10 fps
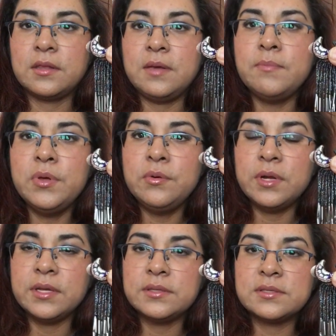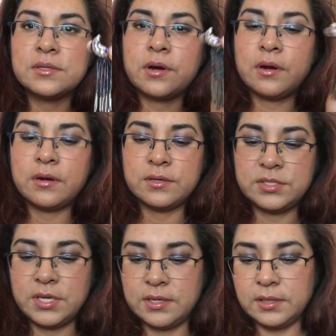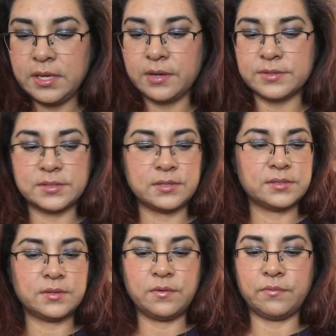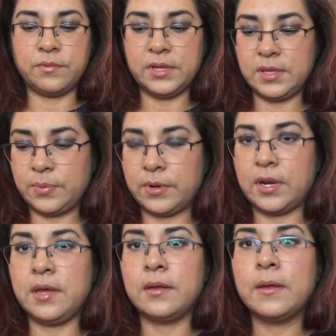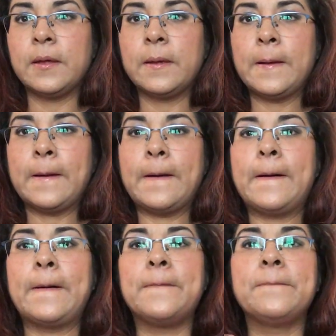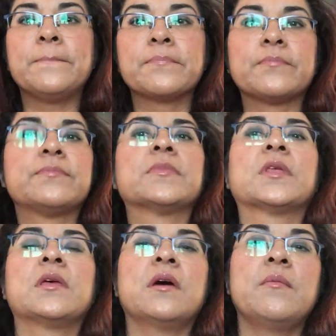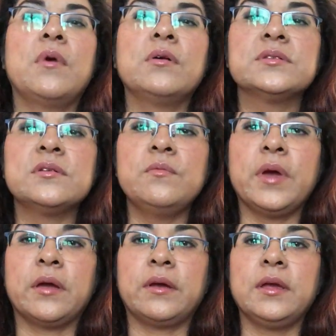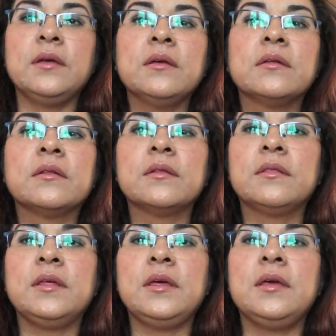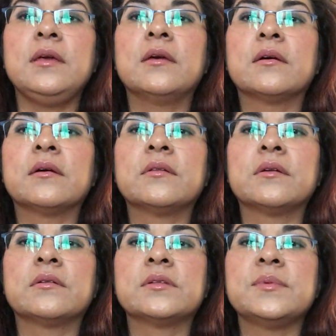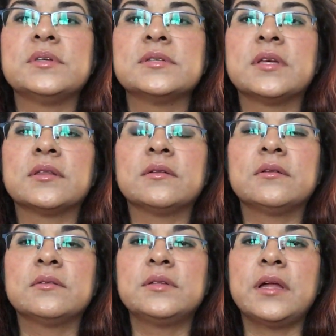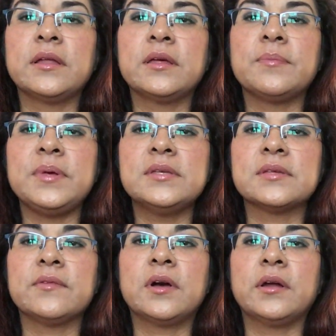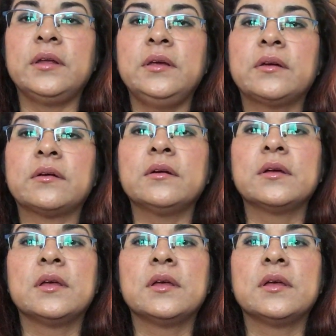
the moon and star chandeliers, so really pretty. um, I'm also wearing the oh, let me just get the little delicate piece I've got here.